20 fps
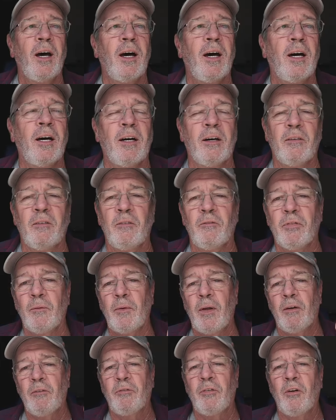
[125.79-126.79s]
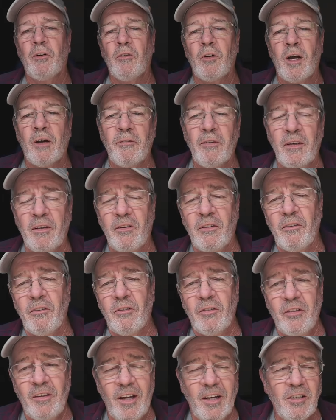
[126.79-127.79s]
from that photographing
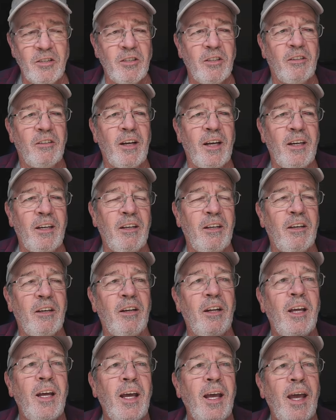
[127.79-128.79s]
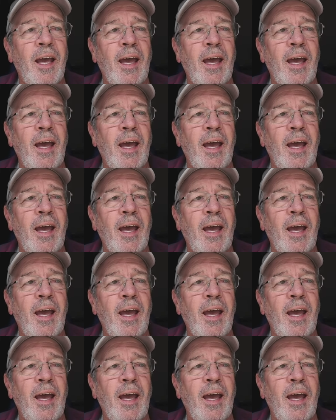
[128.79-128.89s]
session I did,